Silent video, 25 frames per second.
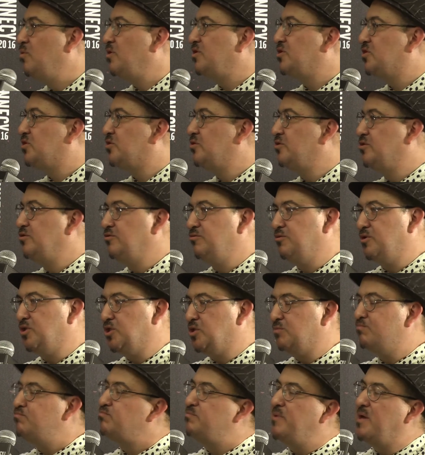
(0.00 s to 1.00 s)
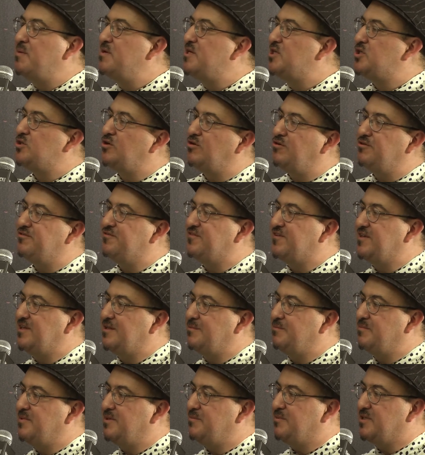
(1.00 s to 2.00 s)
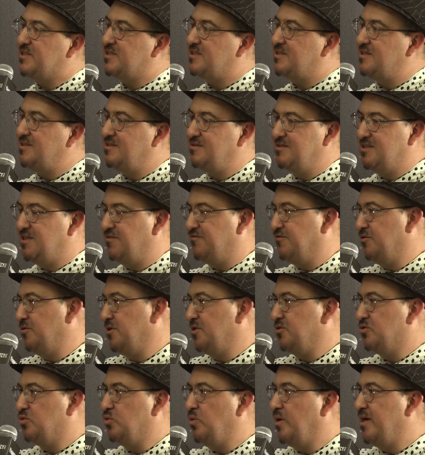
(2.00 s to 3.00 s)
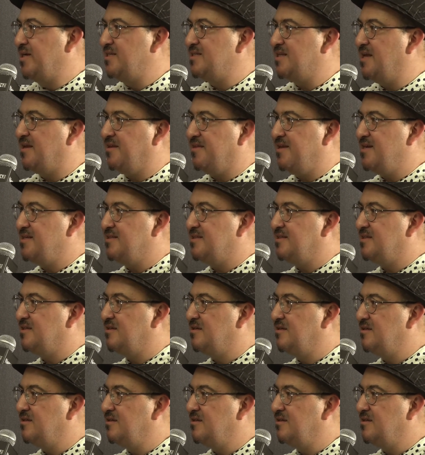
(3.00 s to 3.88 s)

wants to do maybe short film, but in different ways like that?